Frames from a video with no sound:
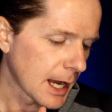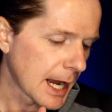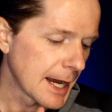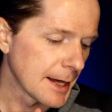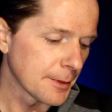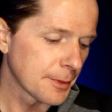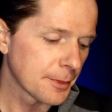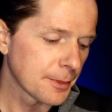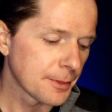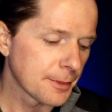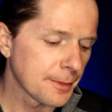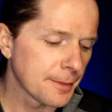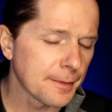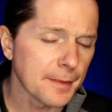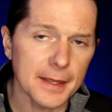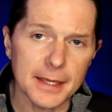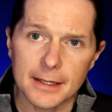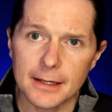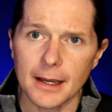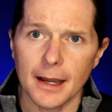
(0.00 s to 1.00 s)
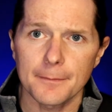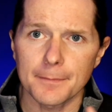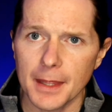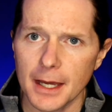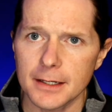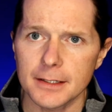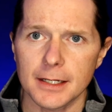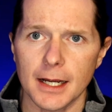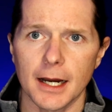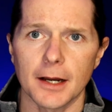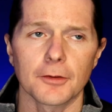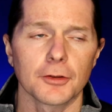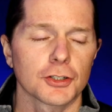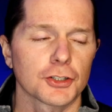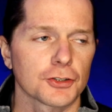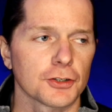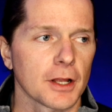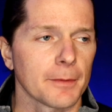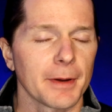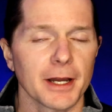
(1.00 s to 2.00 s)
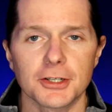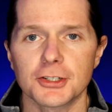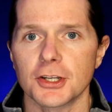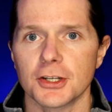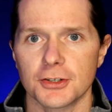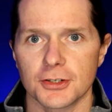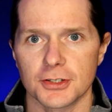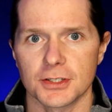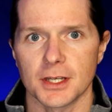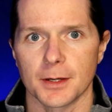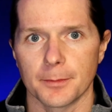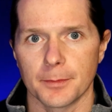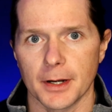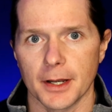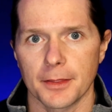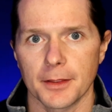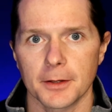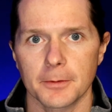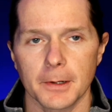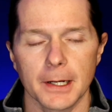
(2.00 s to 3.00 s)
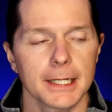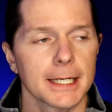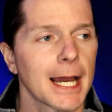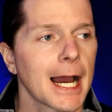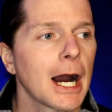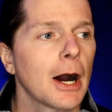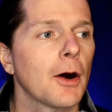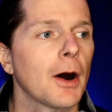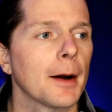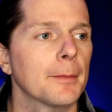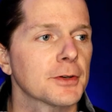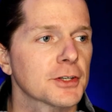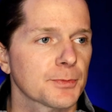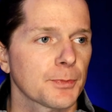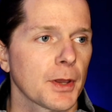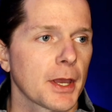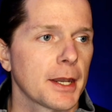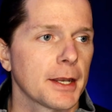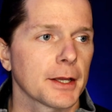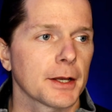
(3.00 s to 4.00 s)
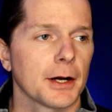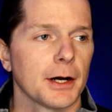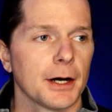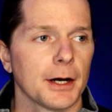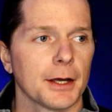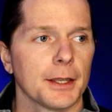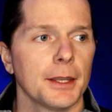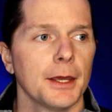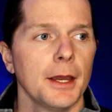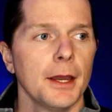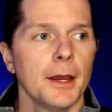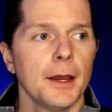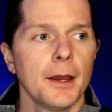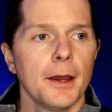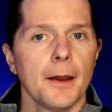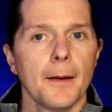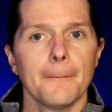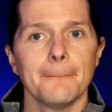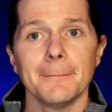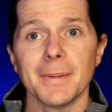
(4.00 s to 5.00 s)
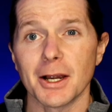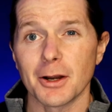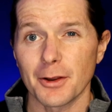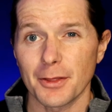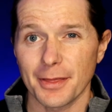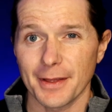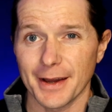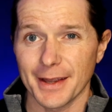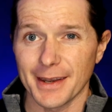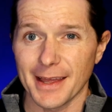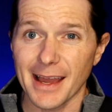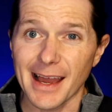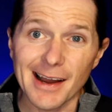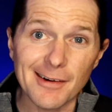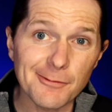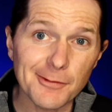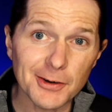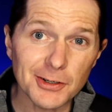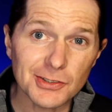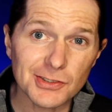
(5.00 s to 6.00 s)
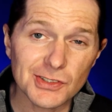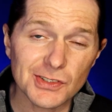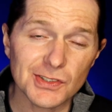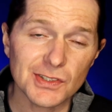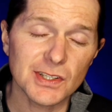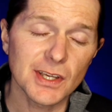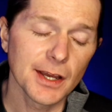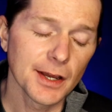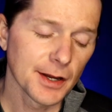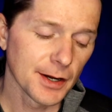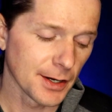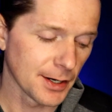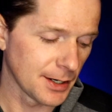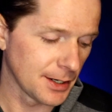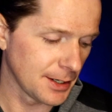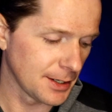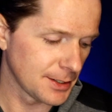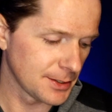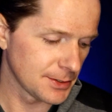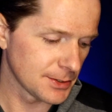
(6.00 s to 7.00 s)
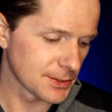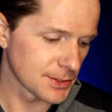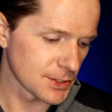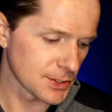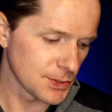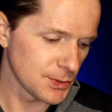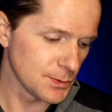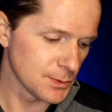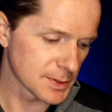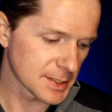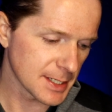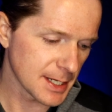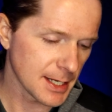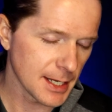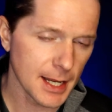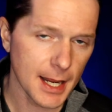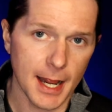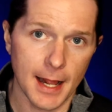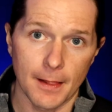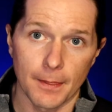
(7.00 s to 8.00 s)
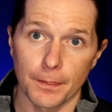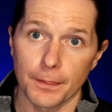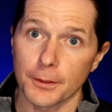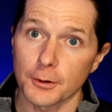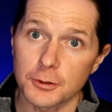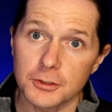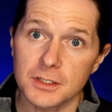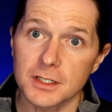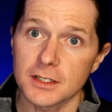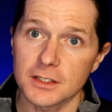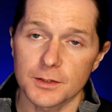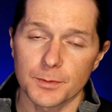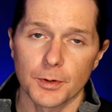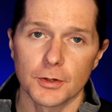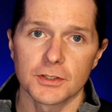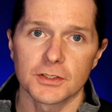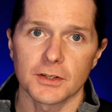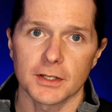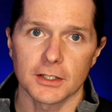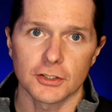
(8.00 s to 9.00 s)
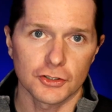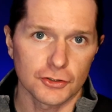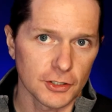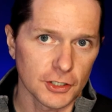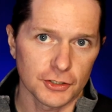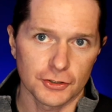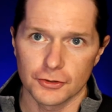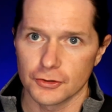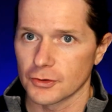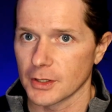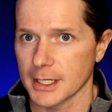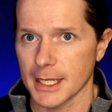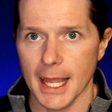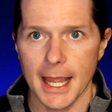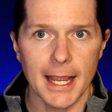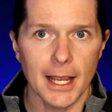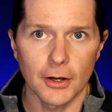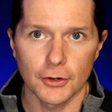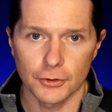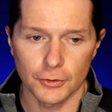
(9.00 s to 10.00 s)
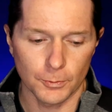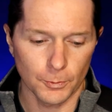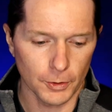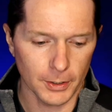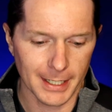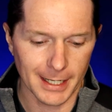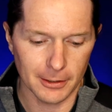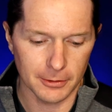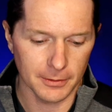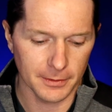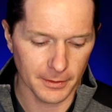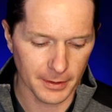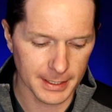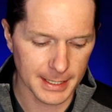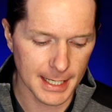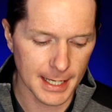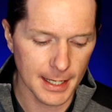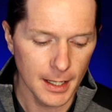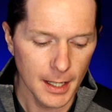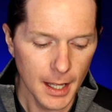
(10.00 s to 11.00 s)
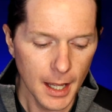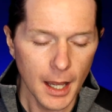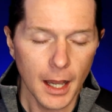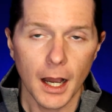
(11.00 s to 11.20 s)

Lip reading: I think, I'm not entirely sure, and I might change this up, but I think right now I'm just planning on marathon efforts on Tuesday and Thursday as opposed to like a structured like 800 workout or anything like that.